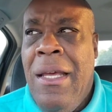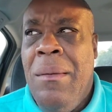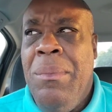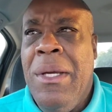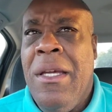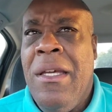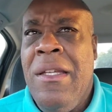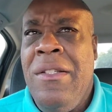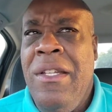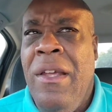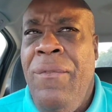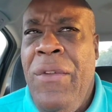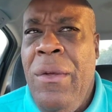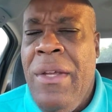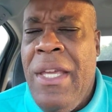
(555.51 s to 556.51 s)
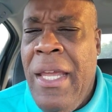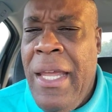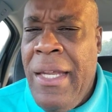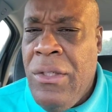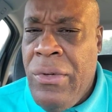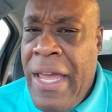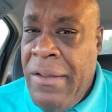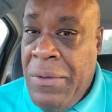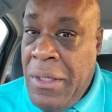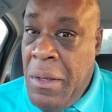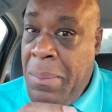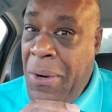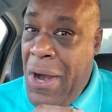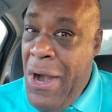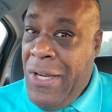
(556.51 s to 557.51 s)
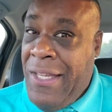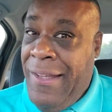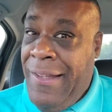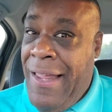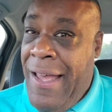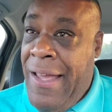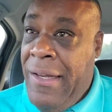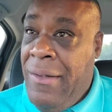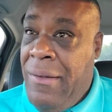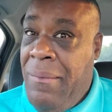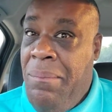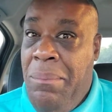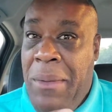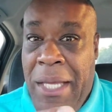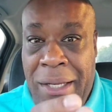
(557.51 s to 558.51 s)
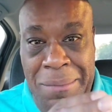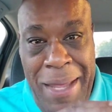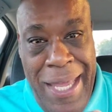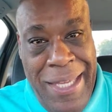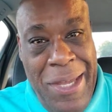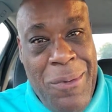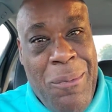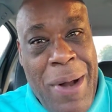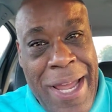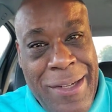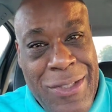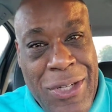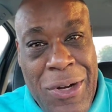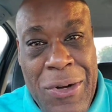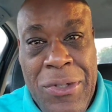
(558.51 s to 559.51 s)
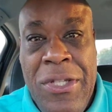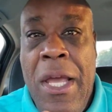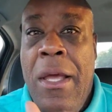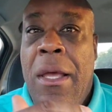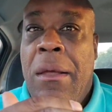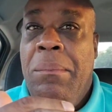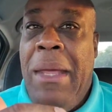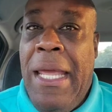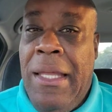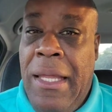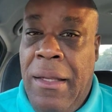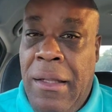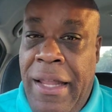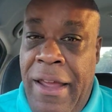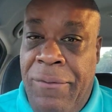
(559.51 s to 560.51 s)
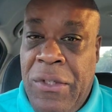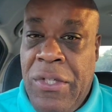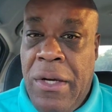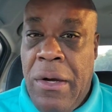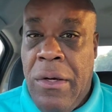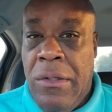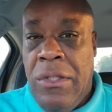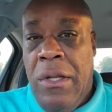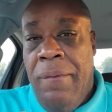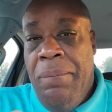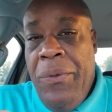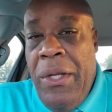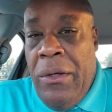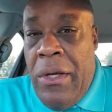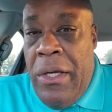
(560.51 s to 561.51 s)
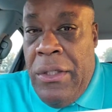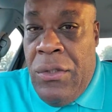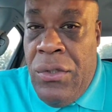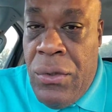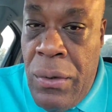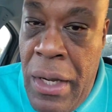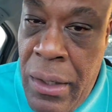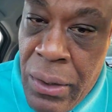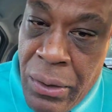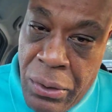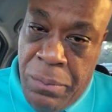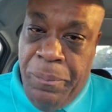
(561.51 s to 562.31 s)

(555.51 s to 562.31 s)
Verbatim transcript: Because if you can't drive in a parking lot, meaning making right turns, making left turns, you're going to struggle